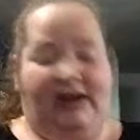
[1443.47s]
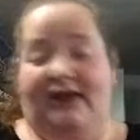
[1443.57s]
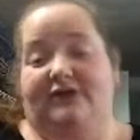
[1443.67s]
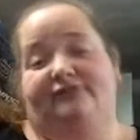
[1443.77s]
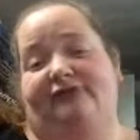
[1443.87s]
I
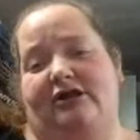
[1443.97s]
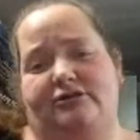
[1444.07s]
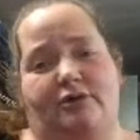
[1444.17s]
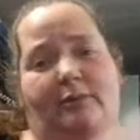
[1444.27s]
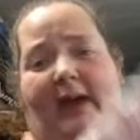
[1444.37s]
didn't follow
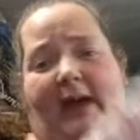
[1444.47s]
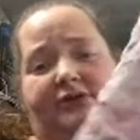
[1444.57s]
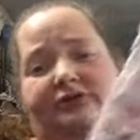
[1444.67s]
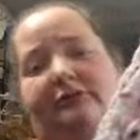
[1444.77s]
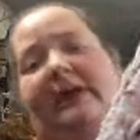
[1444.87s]
no
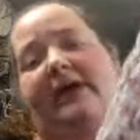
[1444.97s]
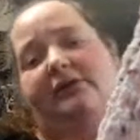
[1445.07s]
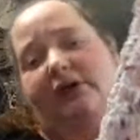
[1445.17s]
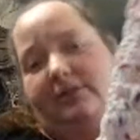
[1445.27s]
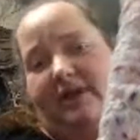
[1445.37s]
pattern. The
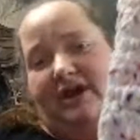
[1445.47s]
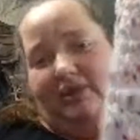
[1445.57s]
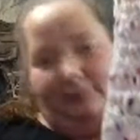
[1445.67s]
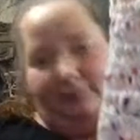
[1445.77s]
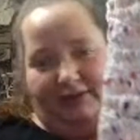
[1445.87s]
pattern I made
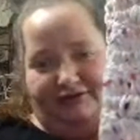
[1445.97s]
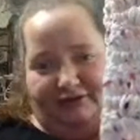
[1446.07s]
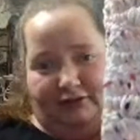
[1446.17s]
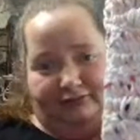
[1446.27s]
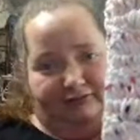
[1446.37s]
up
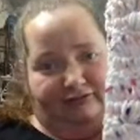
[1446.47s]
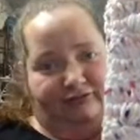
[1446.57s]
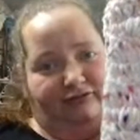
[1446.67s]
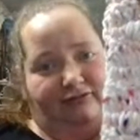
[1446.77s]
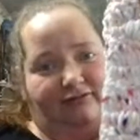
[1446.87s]
myself. It's
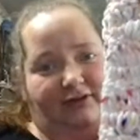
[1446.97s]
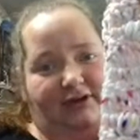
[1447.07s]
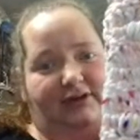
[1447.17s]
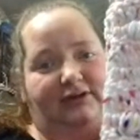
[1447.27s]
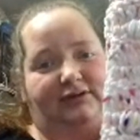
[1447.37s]
just
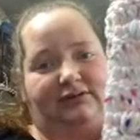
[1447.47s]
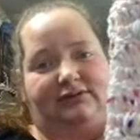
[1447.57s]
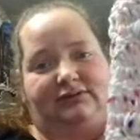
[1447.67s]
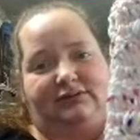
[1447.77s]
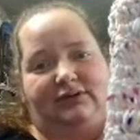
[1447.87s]
like,
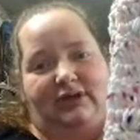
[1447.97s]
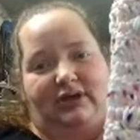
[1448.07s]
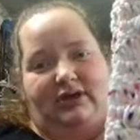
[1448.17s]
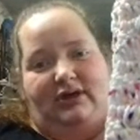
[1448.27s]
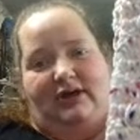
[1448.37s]

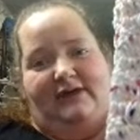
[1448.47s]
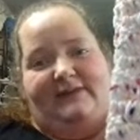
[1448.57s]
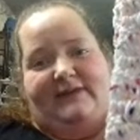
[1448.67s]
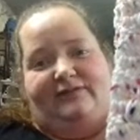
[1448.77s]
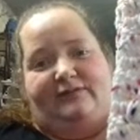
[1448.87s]
I
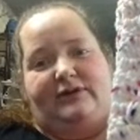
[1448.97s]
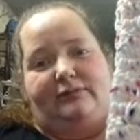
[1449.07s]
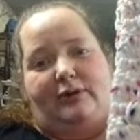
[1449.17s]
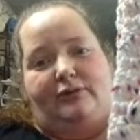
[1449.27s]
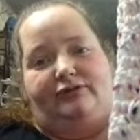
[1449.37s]
think 3
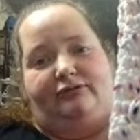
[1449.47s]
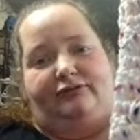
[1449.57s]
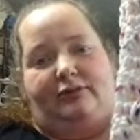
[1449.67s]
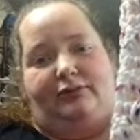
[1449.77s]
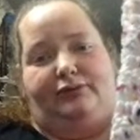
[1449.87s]
rows of
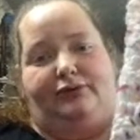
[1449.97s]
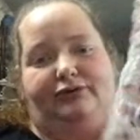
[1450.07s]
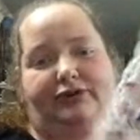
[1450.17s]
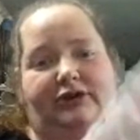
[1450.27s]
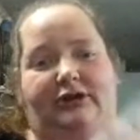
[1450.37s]
double crochet.